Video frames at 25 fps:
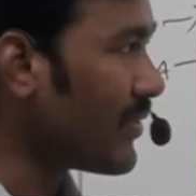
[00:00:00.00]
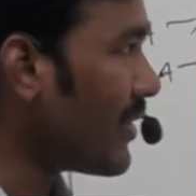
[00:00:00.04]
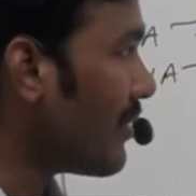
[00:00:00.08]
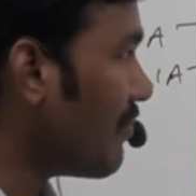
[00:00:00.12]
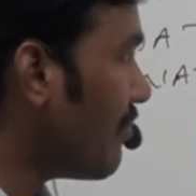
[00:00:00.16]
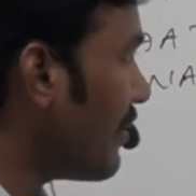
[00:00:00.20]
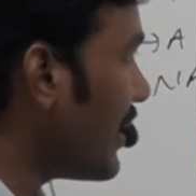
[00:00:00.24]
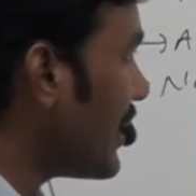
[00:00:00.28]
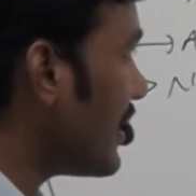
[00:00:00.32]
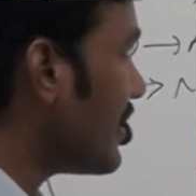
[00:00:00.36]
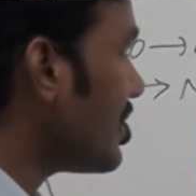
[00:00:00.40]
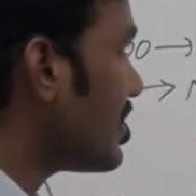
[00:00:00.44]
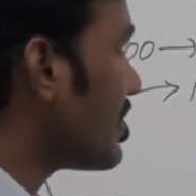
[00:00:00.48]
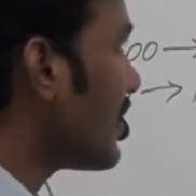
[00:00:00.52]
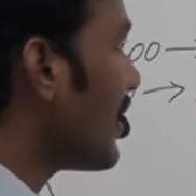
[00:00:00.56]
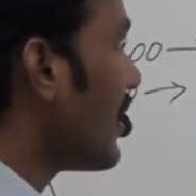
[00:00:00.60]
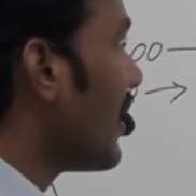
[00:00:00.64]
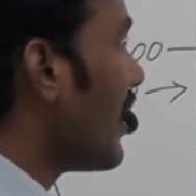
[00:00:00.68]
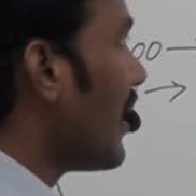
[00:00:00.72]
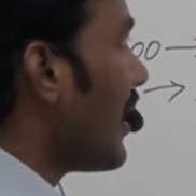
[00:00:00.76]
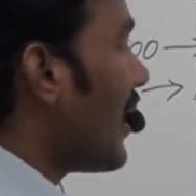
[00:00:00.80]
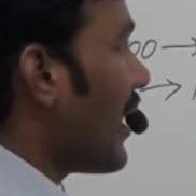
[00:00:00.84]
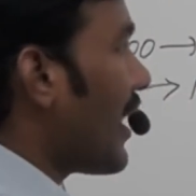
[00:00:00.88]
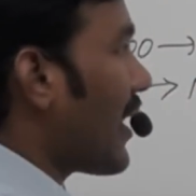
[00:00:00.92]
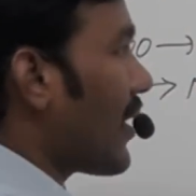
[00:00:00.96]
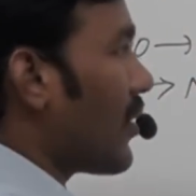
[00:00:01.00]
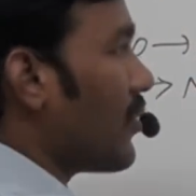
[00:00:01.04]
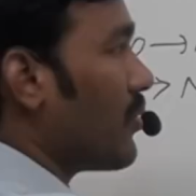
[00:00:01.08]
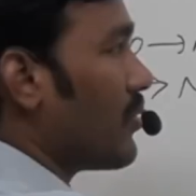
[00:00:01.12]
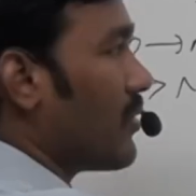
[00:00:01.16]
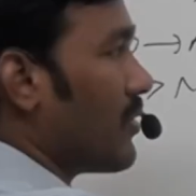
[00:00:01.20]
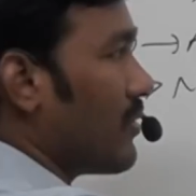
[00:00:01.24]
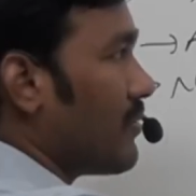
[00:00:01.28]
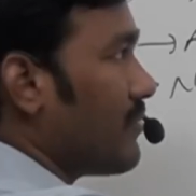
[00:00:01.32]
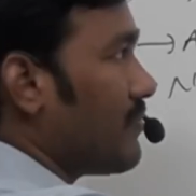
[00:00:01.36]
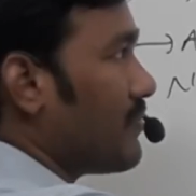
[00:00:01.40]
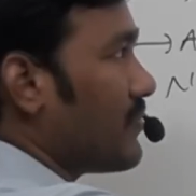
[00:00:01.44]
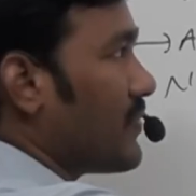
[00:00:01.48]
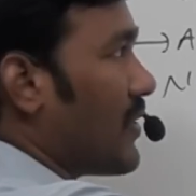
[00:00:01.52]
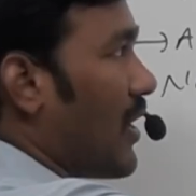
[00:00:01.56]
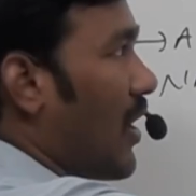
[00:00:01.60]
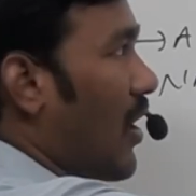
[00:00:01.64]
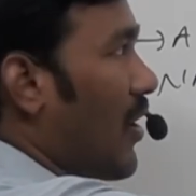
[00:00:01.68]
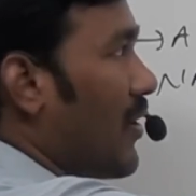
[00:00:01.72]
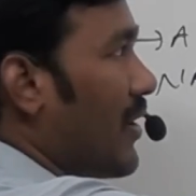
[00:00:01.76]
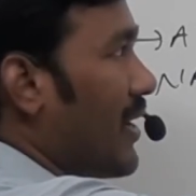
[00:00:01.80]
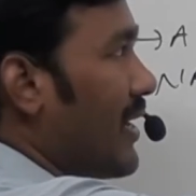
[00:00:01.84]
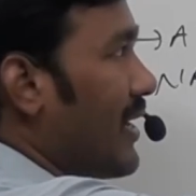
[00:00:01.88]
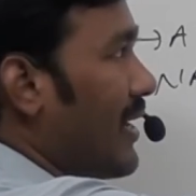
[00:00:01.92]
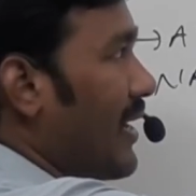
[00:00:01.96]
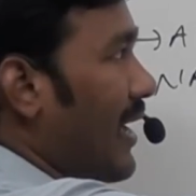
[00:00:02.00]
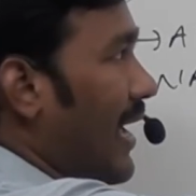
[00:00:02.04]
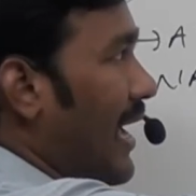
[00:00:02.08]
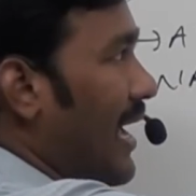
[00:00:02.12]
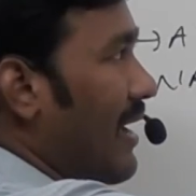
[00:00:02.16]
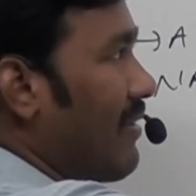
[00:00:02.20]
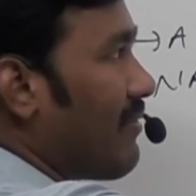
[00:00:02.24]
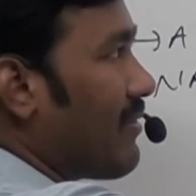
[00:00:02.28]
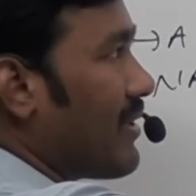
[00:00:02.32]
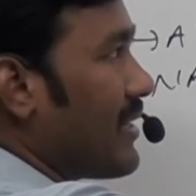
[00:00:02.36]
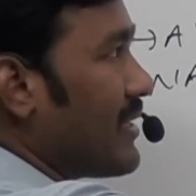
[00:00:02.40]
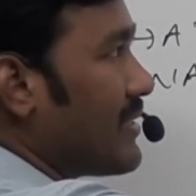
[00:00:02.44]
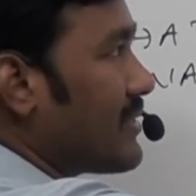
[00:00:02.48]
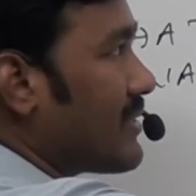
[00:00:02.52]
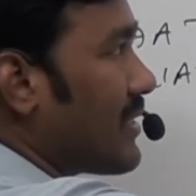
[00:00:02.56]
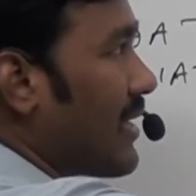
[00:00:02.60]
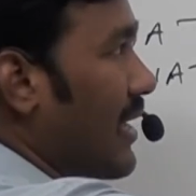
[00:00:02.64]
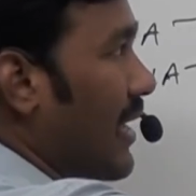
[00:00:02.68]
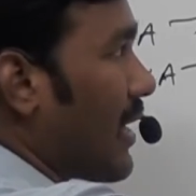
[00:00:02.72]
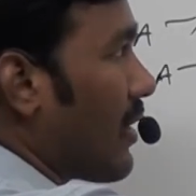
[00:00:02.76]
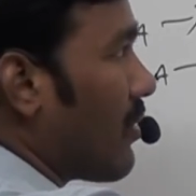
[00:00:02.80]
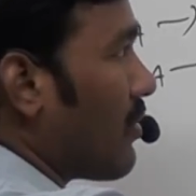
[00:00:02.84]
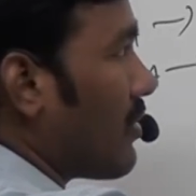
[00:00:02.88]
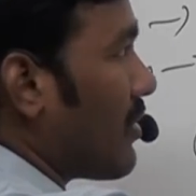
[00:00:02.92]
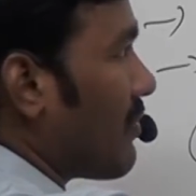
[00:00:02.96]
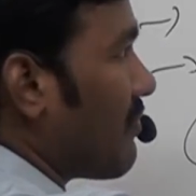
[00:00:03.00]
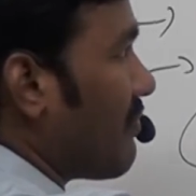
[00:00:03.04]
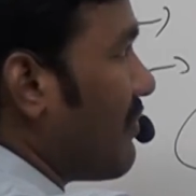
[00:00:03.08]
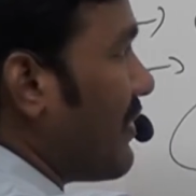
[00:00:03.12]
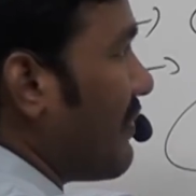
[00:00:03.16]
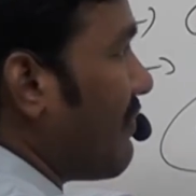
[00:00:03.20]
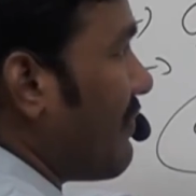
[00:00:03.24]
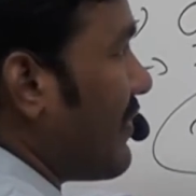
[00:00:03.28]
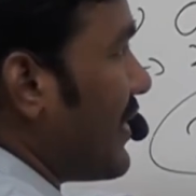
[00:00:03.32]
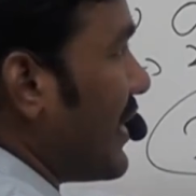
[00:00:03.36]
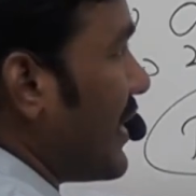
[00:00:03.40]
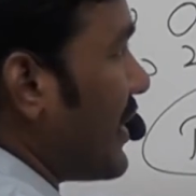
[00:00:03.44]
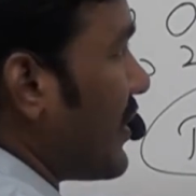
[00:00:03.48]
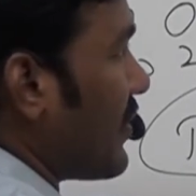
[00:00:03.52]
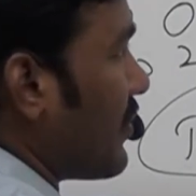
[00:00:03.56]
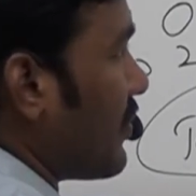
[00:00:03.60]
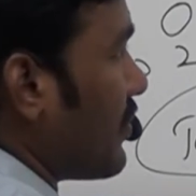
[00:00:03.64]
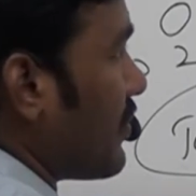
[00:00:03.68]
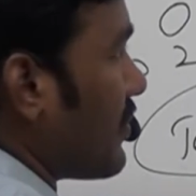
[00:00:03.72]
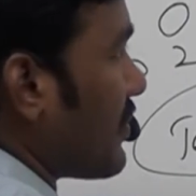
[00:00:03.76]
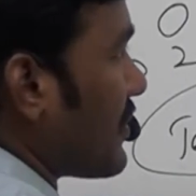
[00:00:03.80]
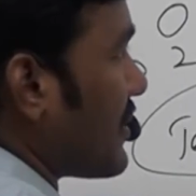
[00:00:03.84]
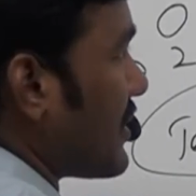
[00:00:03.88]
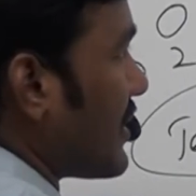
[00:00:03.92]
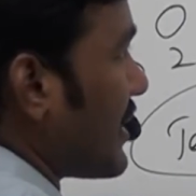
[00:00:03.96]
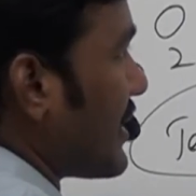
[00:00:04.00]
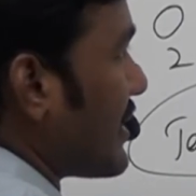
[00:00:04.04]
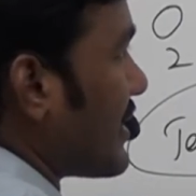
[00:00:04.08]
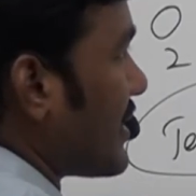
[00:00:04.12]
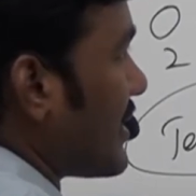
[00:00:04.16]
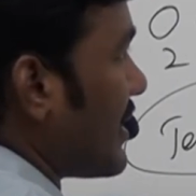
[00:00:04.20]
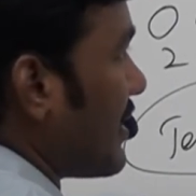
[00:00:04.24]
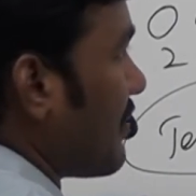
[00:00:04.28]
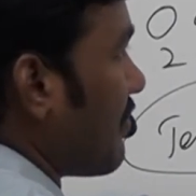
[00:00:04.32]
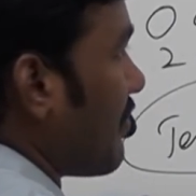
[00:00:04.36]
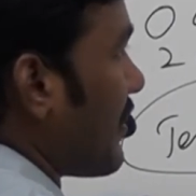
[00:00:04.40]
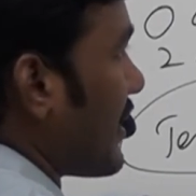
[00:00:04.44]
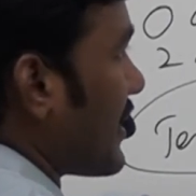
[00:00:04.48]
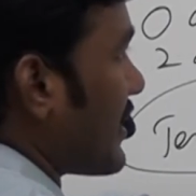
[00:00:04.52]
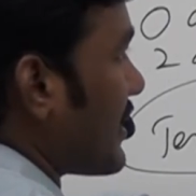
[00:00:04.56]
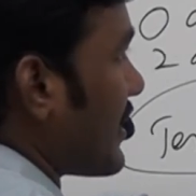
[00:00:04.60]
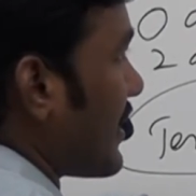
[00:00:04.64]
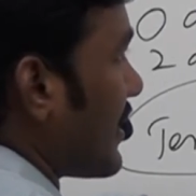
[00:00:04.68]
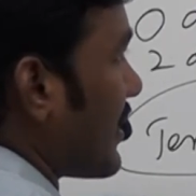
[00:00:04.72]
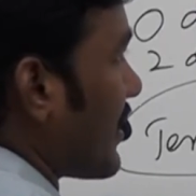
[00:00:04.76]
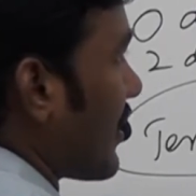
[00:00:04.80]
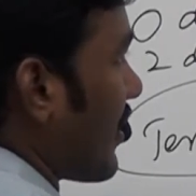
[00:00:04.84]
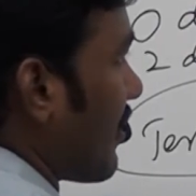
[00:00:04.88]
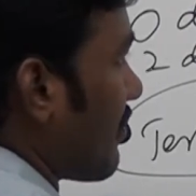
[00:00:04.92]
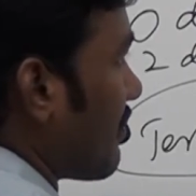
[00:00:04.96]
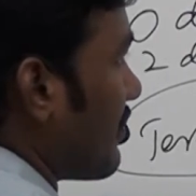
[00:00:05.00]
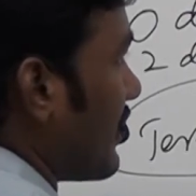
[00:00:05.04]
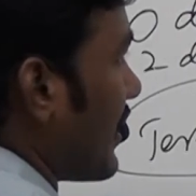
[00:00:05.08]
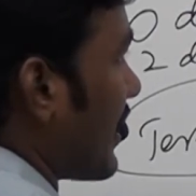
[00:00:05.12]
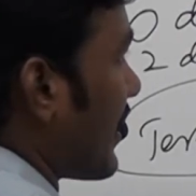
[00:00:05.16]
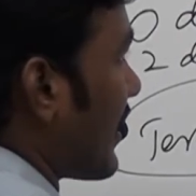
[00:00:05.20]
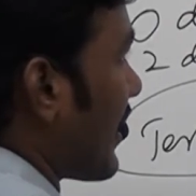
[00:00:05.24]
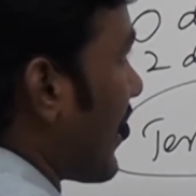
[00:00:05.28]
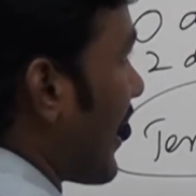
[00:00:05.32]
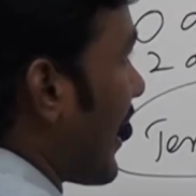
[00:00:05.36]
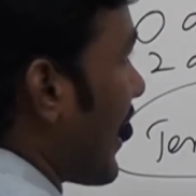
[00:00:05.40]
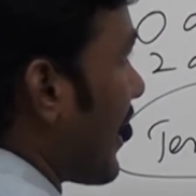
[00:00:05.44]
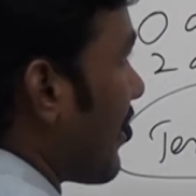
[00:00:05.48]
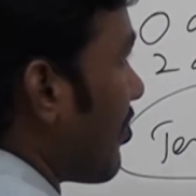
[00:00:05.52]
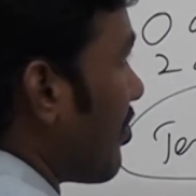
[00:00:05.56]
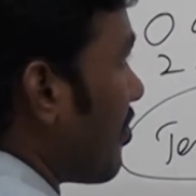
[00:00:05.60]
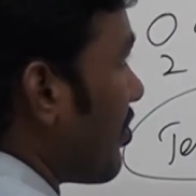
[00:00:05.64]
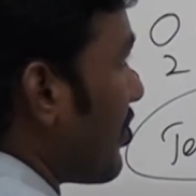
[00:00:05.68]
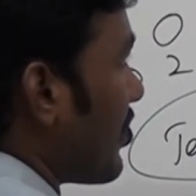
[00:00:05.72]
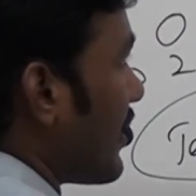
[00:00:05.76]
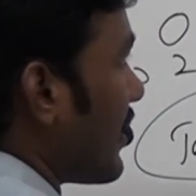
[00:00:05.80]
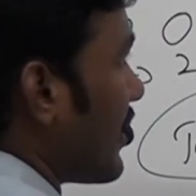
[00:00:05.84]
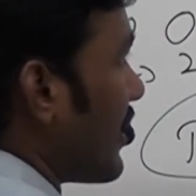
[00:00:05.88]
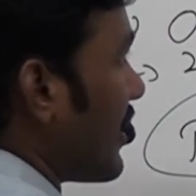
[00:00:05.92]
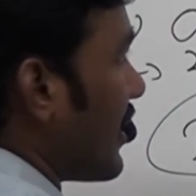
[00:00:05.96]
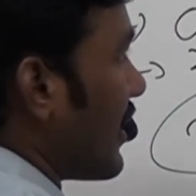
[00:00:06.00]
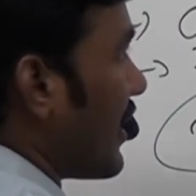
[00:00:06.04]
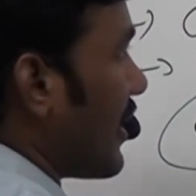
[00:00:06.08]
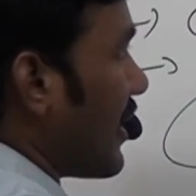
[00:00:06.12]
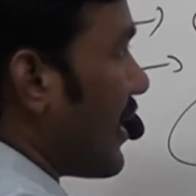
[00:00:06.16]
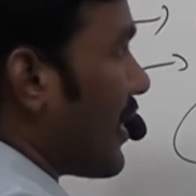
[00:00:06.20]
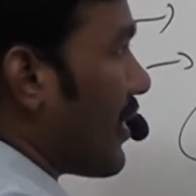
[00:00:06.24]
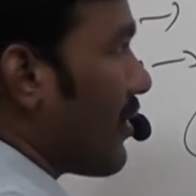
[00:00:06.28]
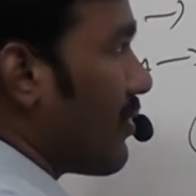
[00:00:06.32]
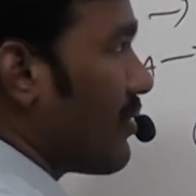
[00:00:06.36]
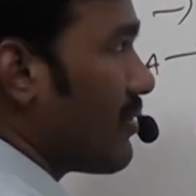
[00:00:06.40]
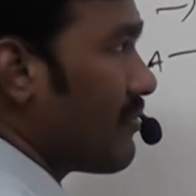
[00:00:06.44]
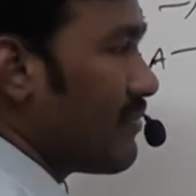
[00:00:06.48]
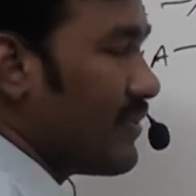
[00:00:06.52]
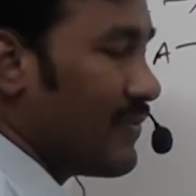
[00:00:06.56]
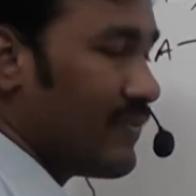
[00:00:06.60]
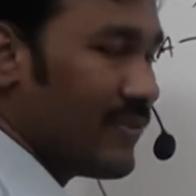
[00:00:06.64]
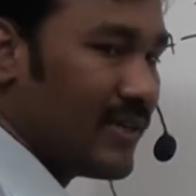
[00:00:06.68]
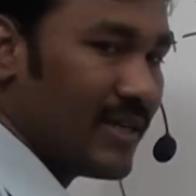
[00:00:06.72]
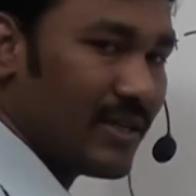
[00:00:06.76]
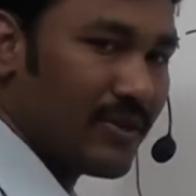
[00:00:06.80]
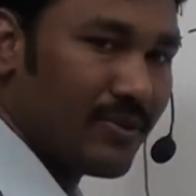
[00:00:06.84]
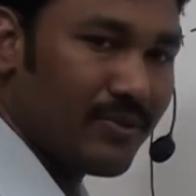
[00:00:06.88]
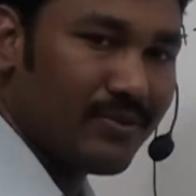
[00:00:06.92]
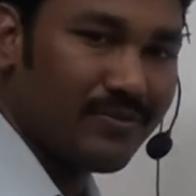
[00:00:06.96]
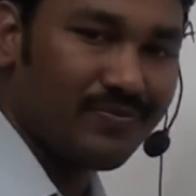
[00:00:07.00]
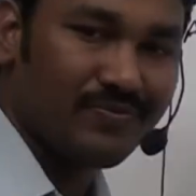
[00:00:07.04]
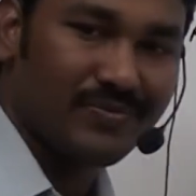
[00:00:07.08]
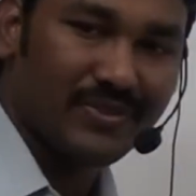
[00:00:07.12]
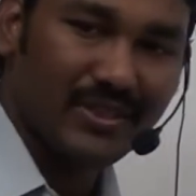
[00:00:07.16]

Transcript: Means around, on an average, around 50 to 60% of the time, around 50 to